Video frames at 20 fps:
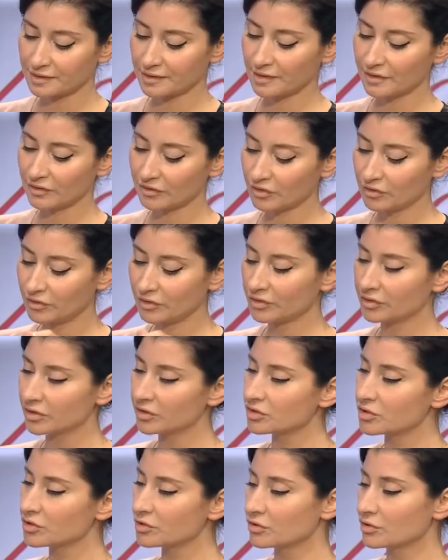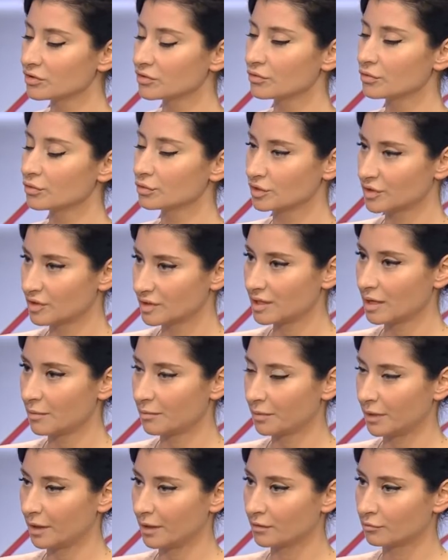does the decision to
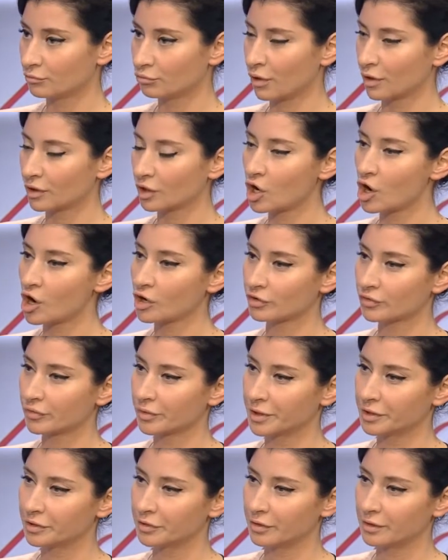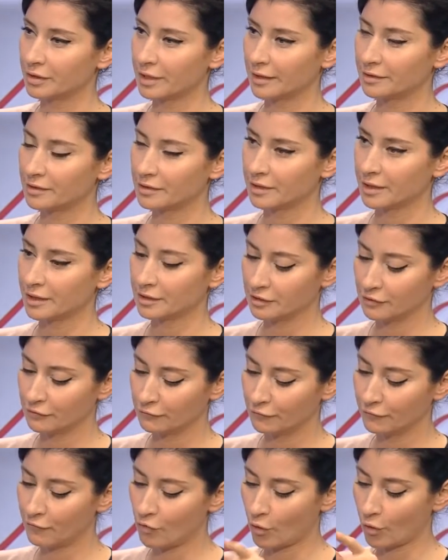step in run contrary to the
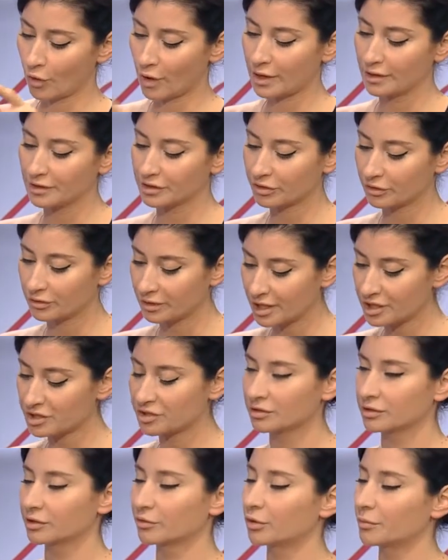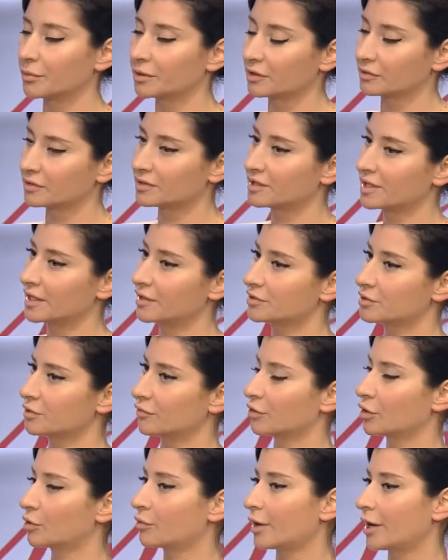1994 international agreement on the status
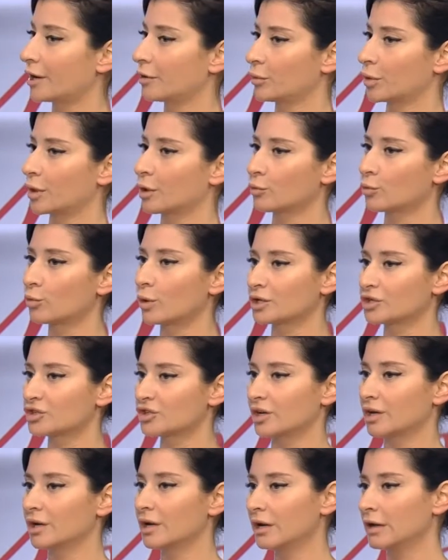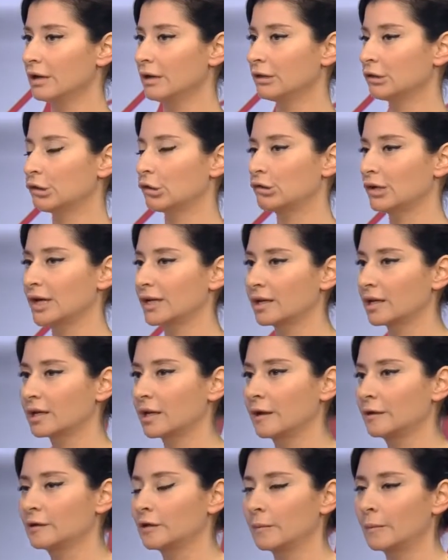of Ukraine, where Russia, the United
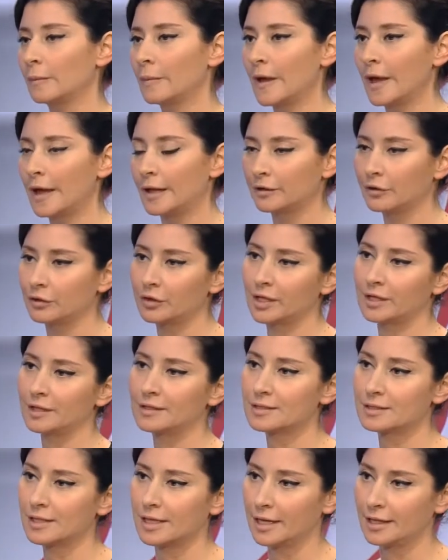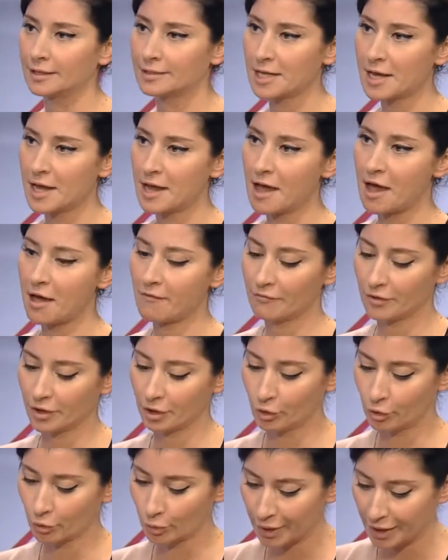Kingdom and the United States have
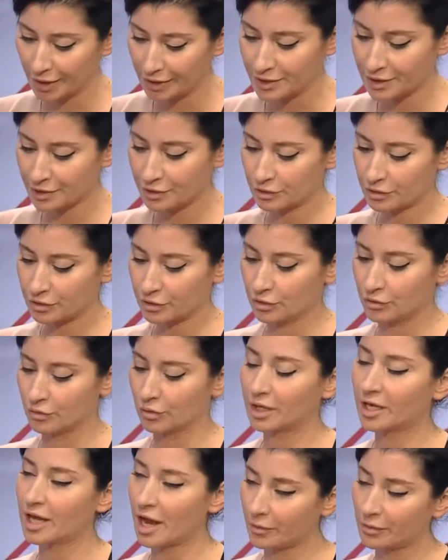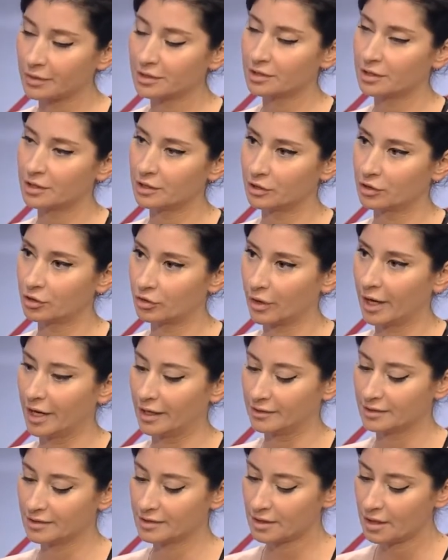agreed to guarantee
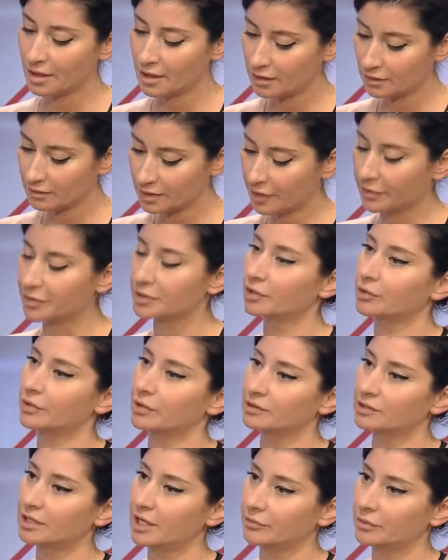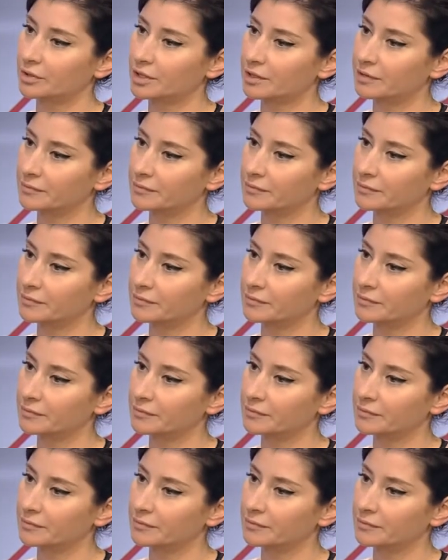Ukraine's territorial integrity?